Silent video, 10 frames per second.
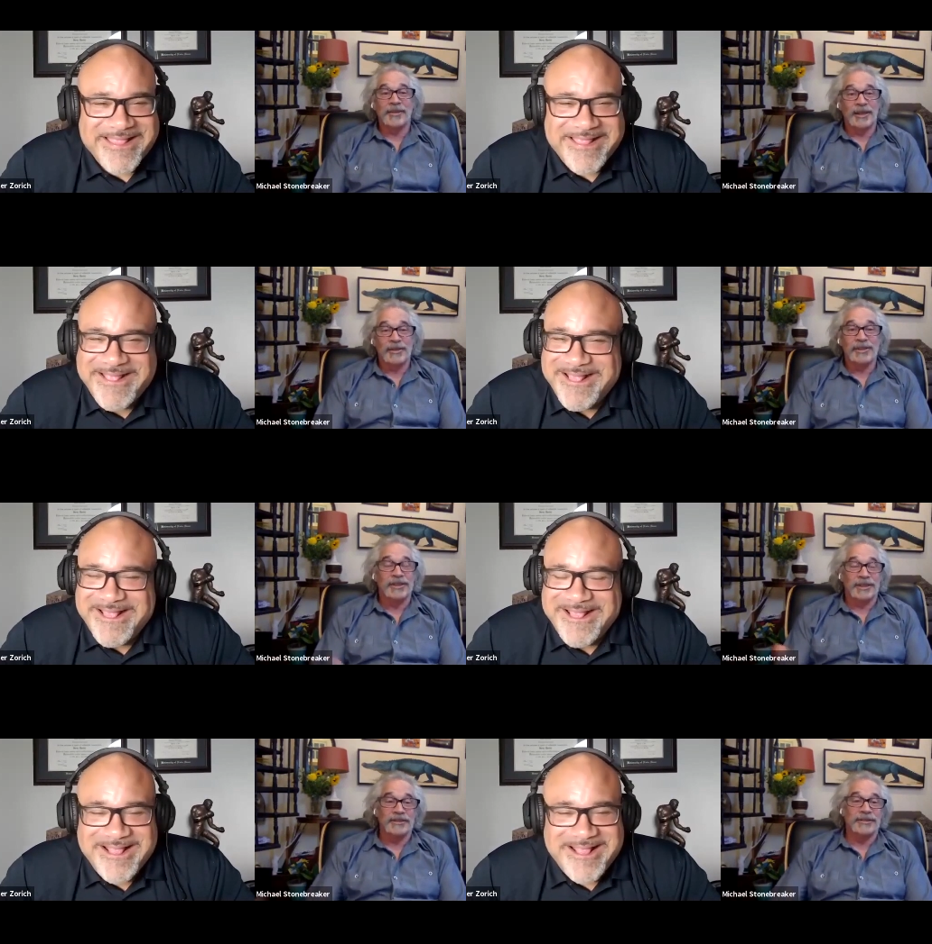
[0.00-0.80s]
Speaker 1: I was
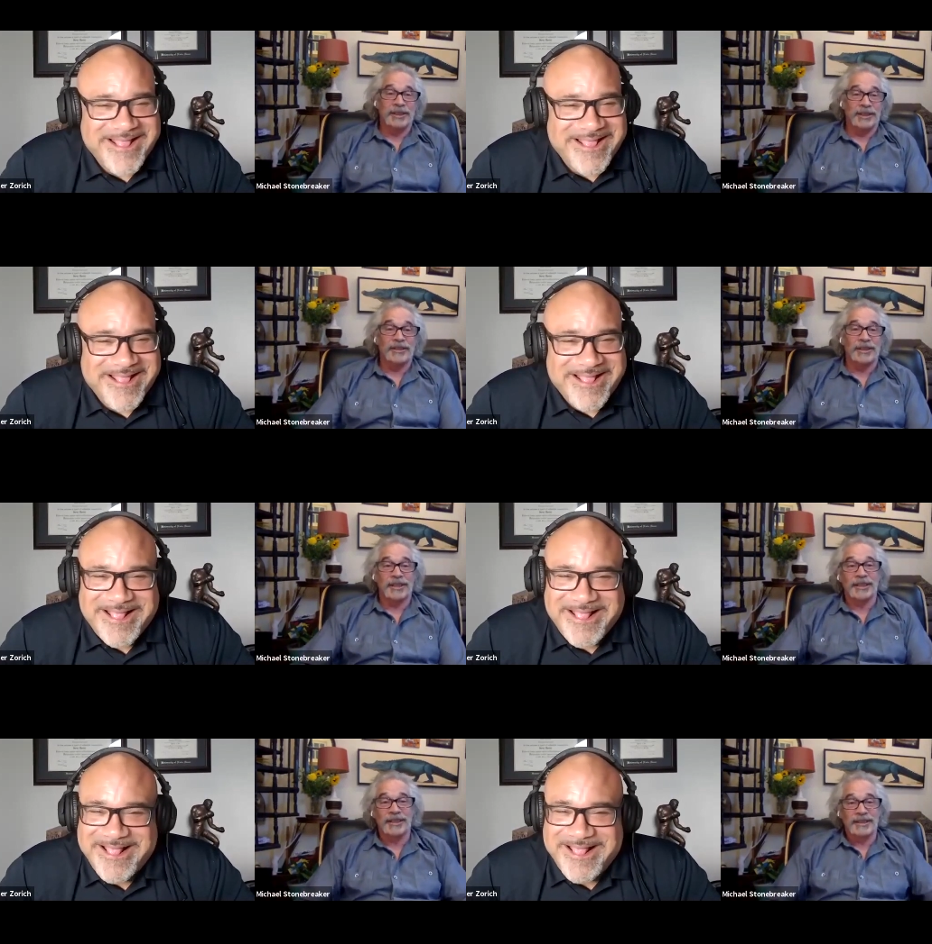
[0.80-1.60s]
a, you know,
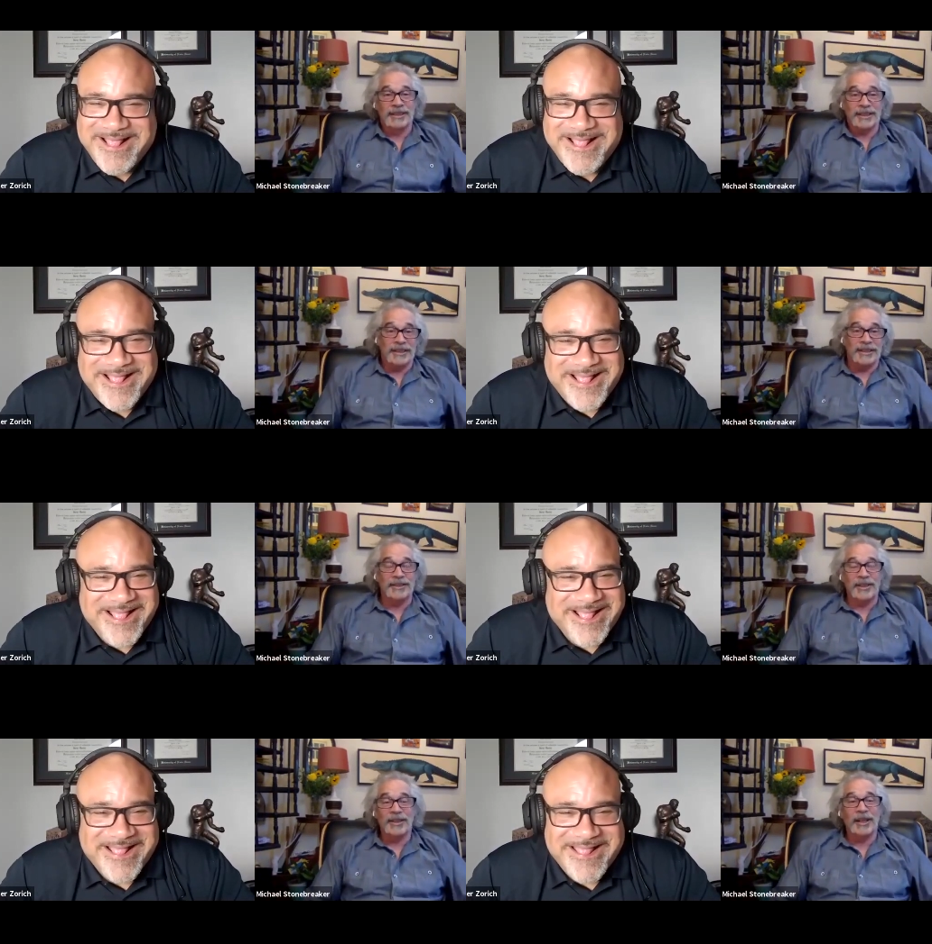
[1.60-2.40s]
a, a
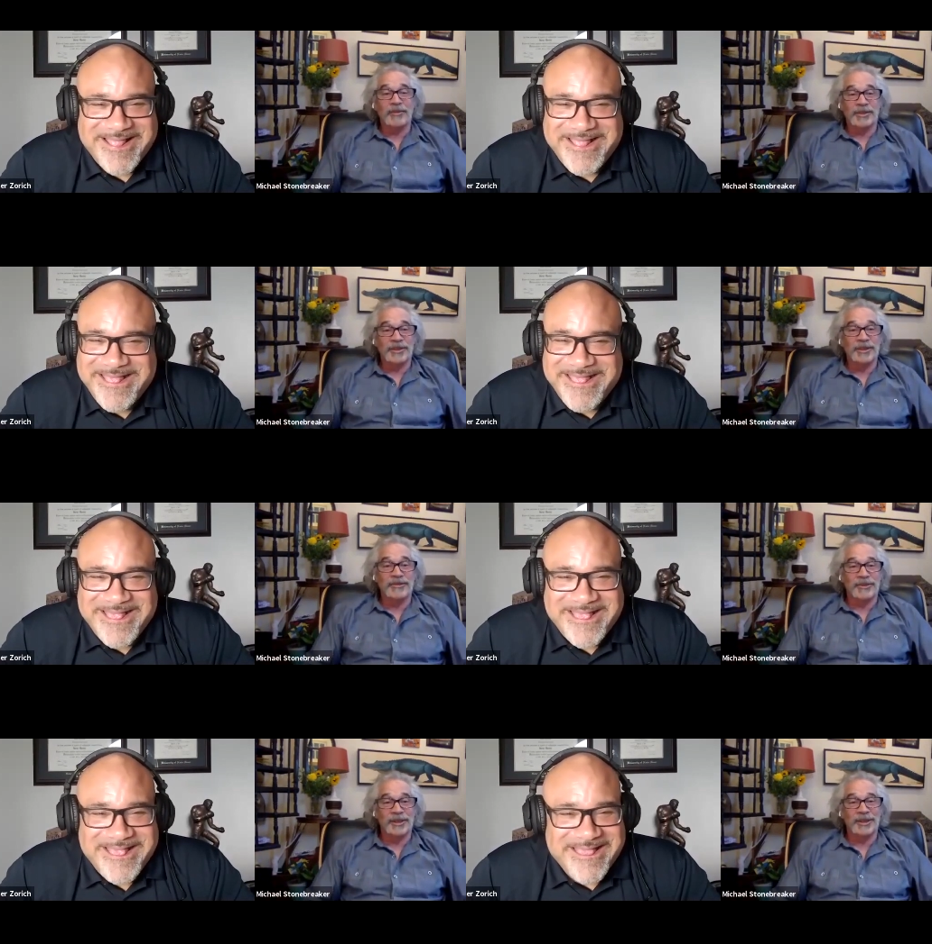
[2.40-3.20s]
Notre Dame
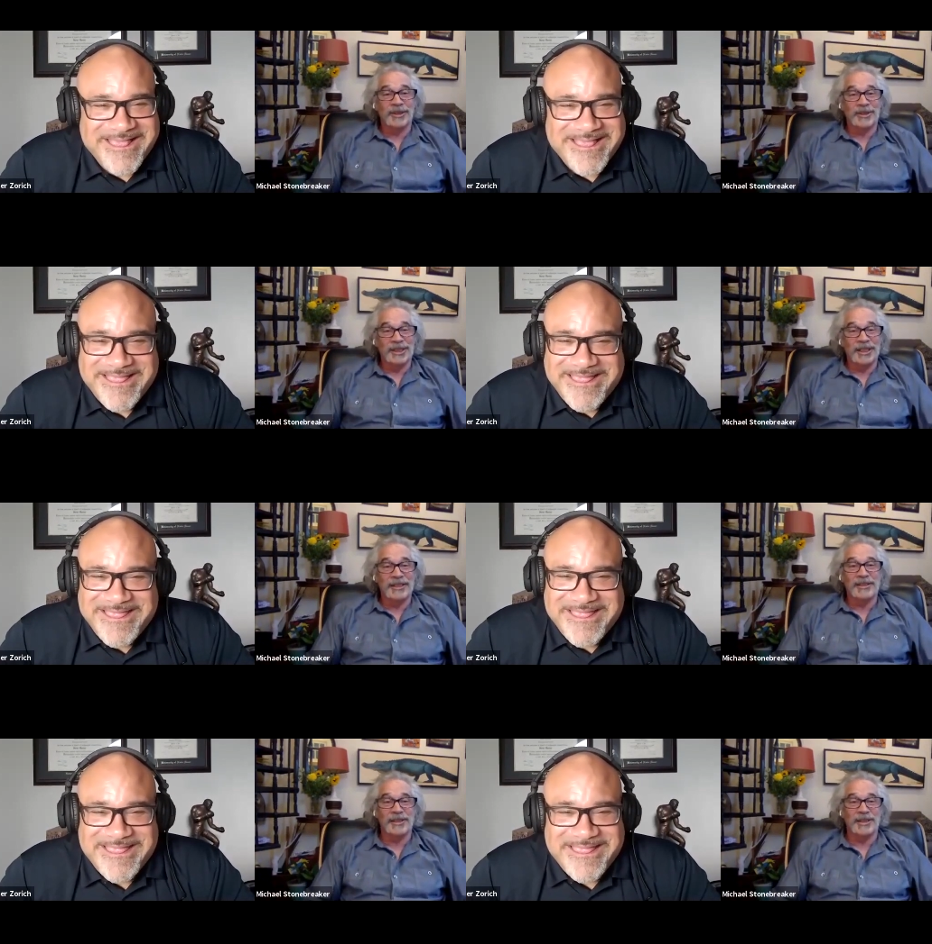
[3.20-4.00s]
student for the whole year.
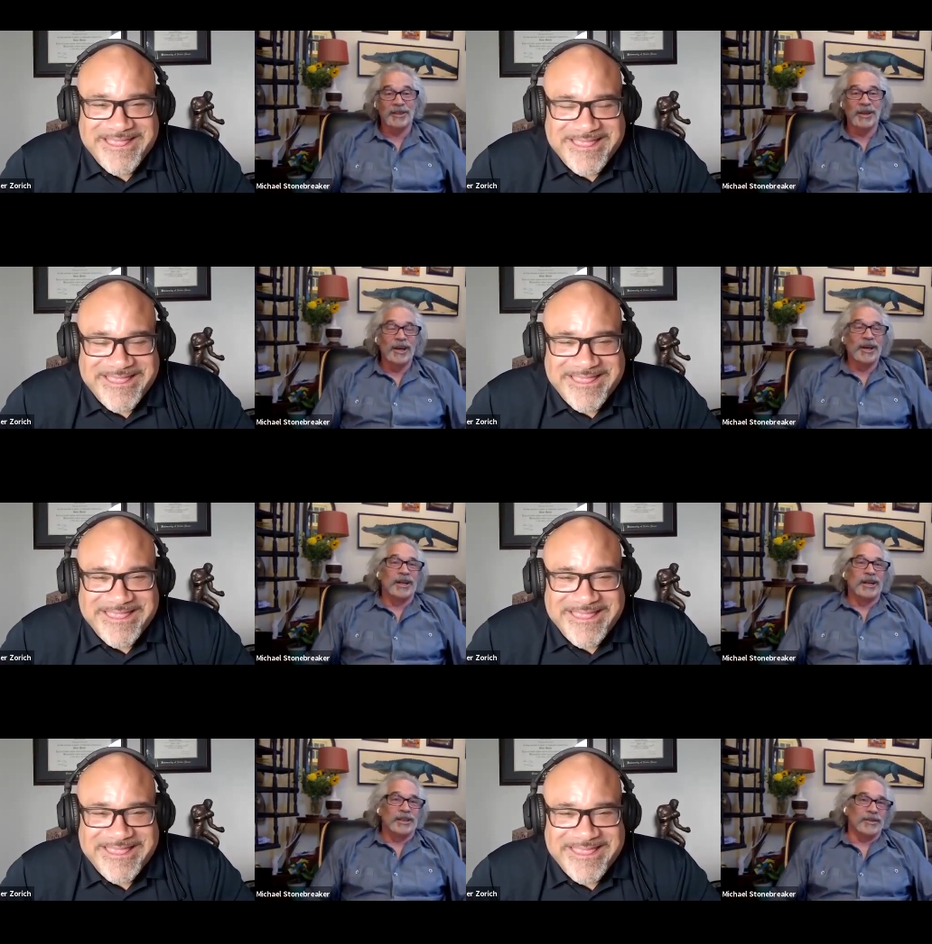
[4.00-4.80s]
So,
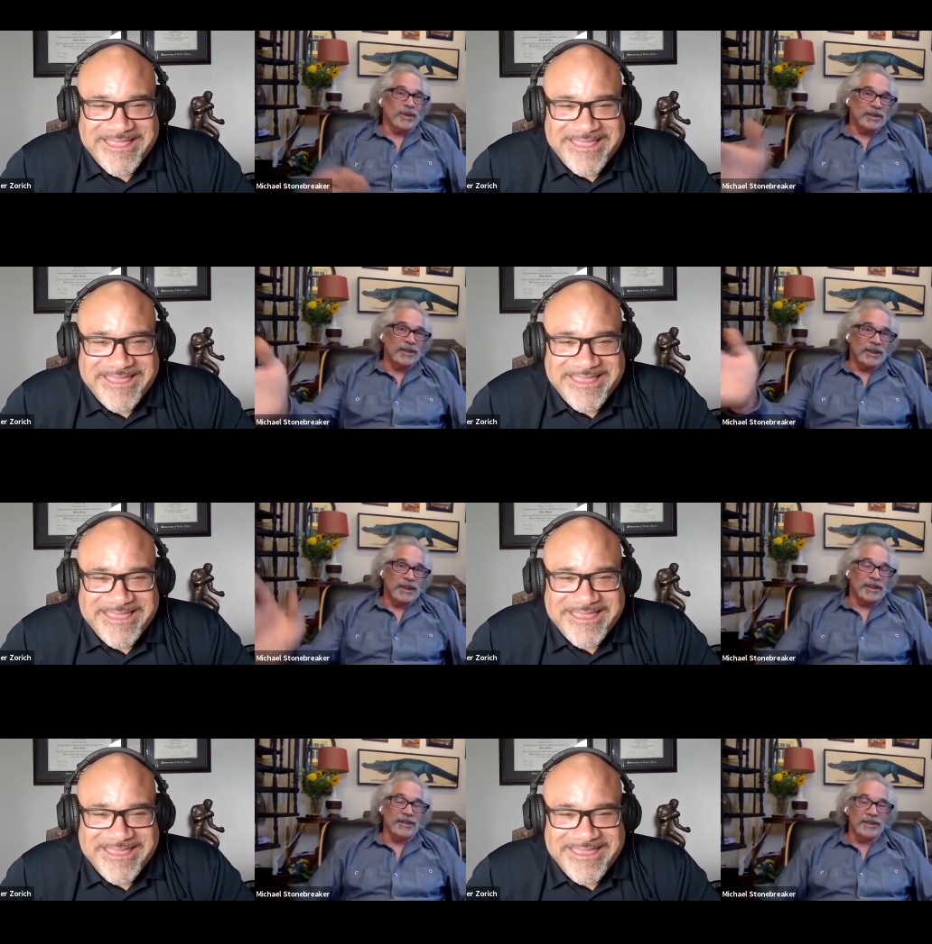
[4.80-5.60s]
while you
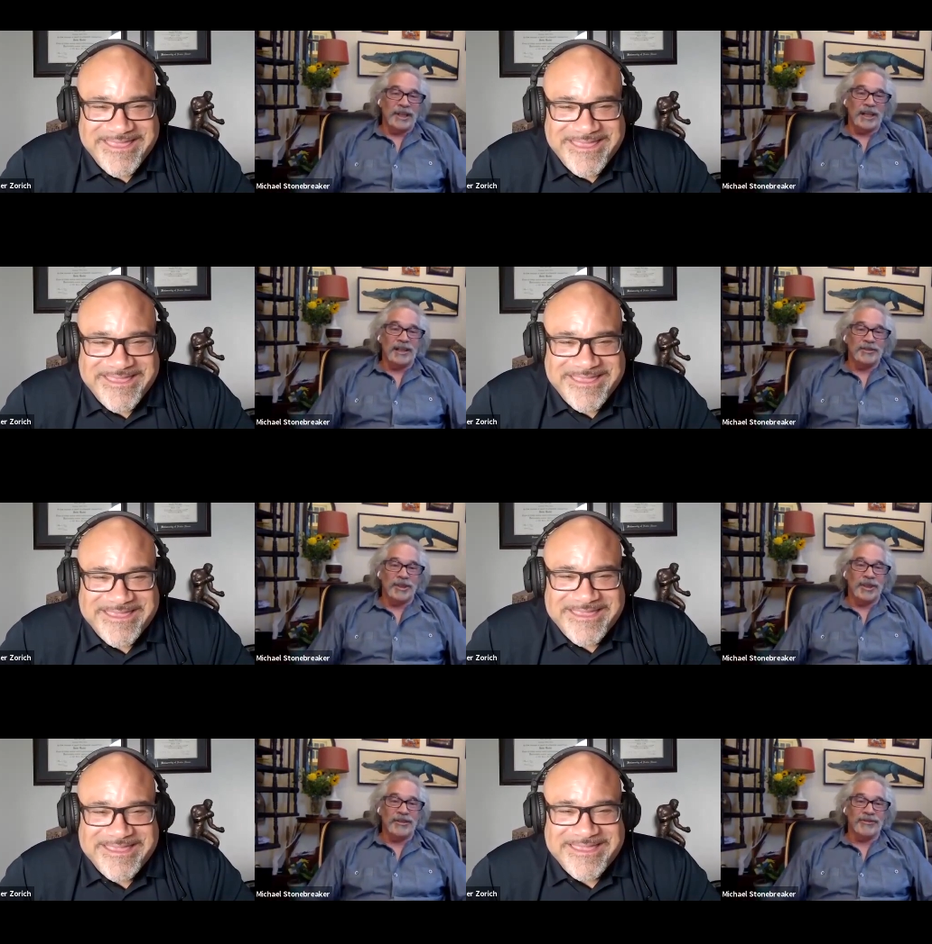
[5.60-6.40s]
you know you guys were
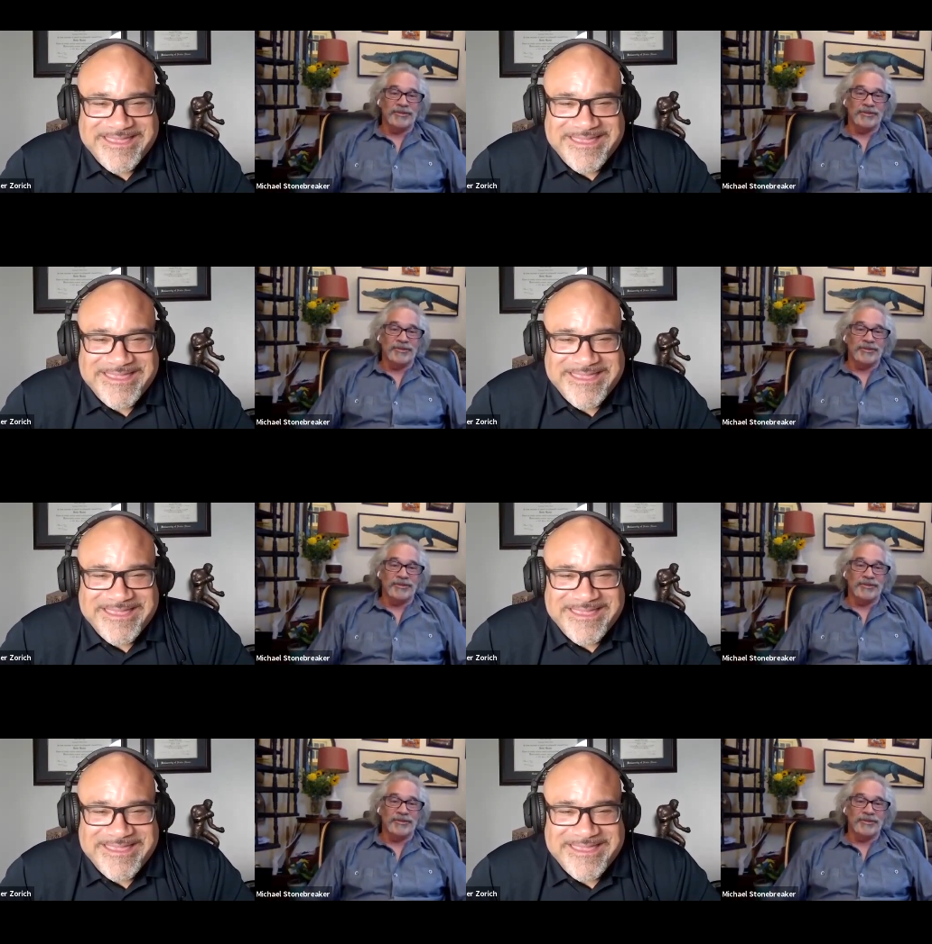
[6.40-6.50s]
off